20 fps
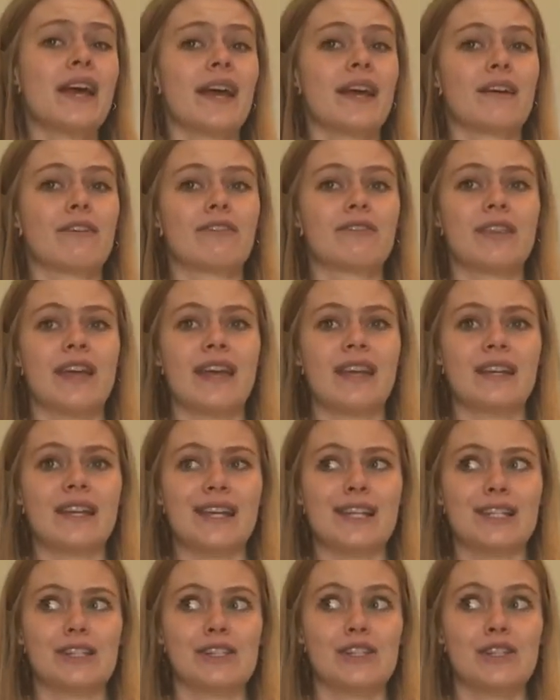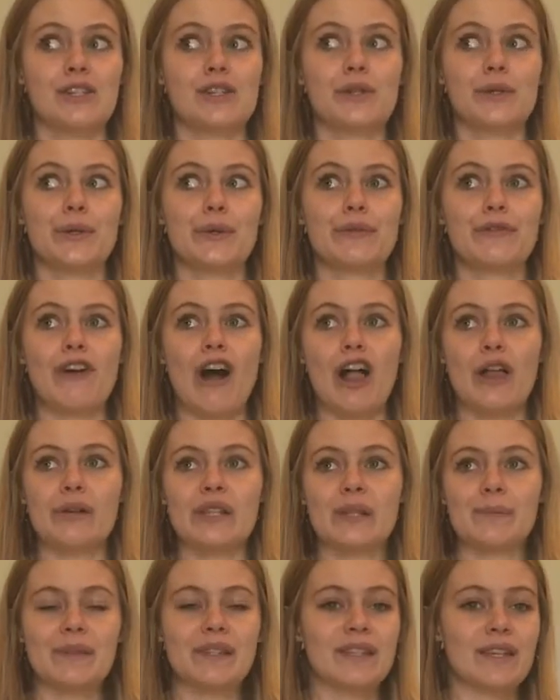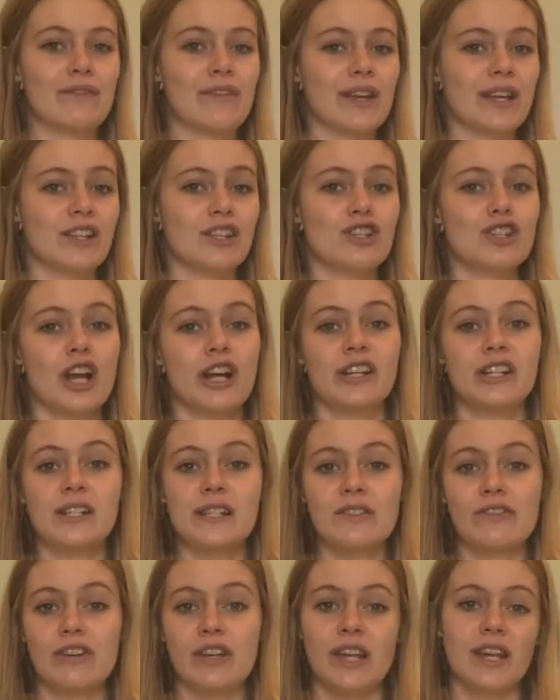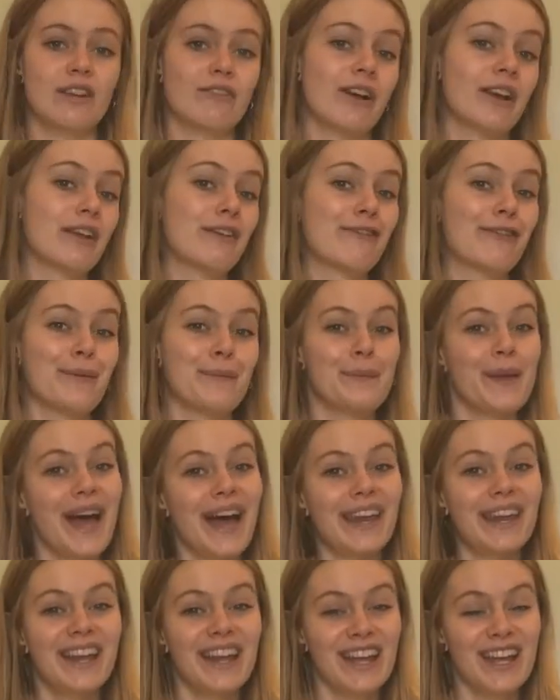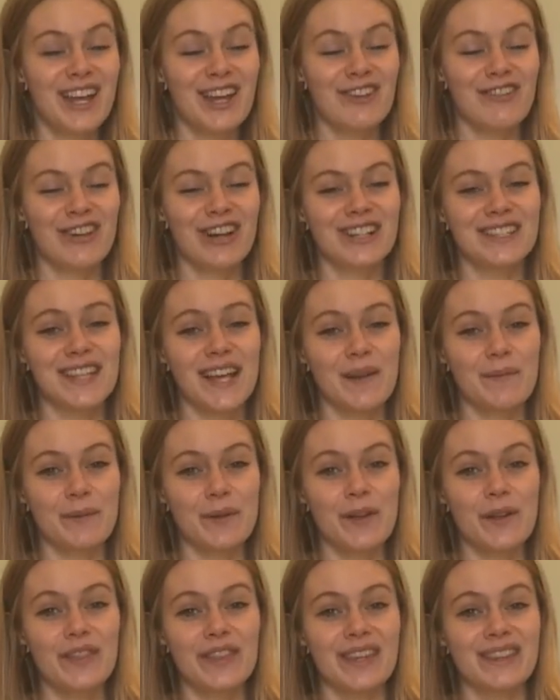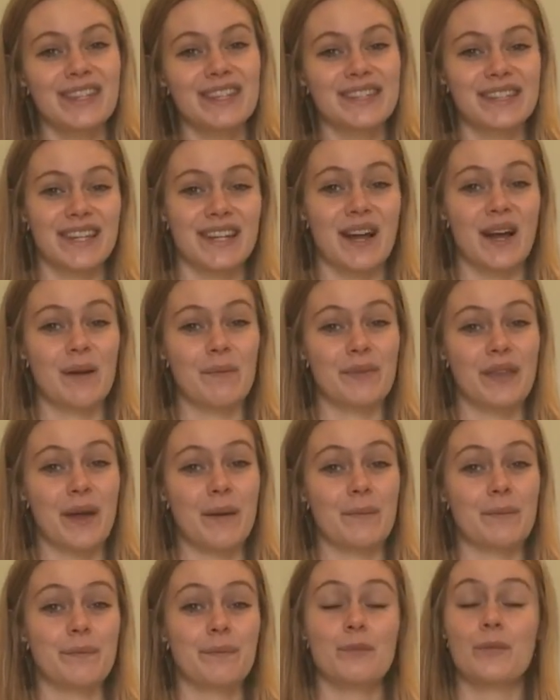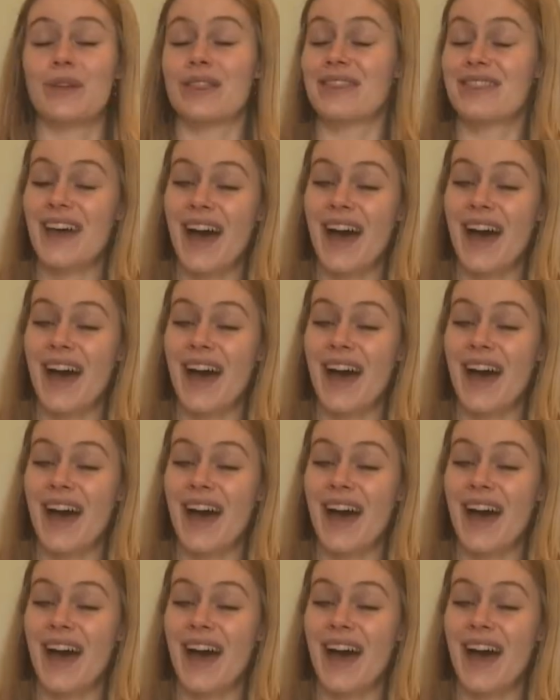if they need to follow specific instructions for getting ready for bed, for example, then this can help them with